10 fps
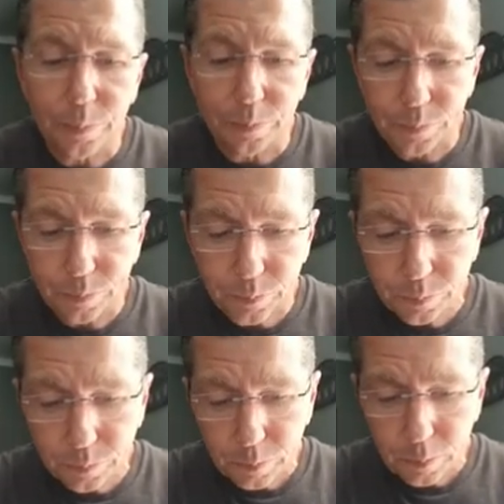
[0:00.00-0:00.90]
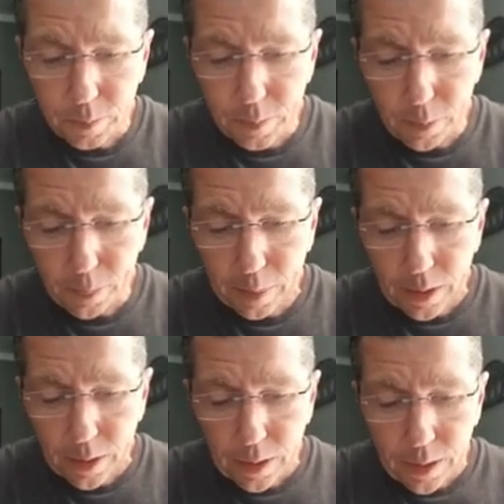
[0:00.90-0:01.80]

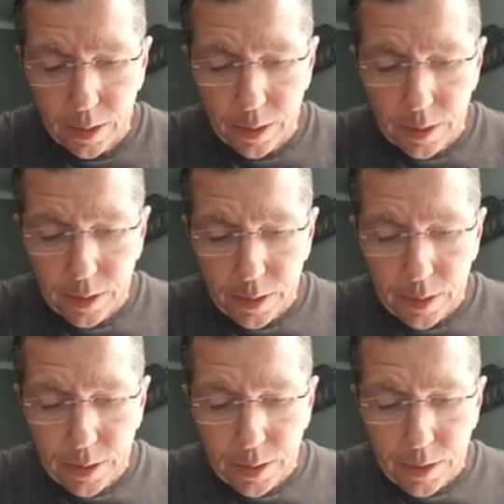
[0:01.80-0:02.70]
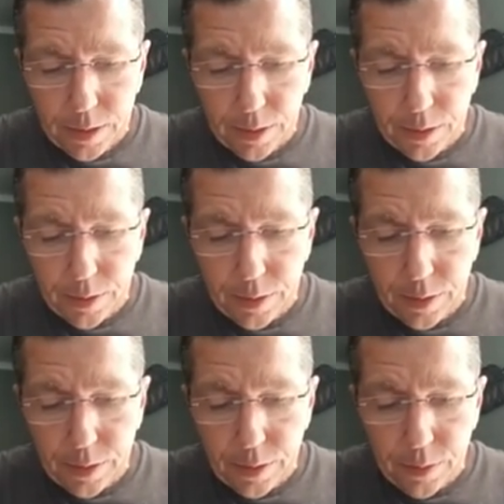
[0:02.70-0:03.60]
(no one is talking)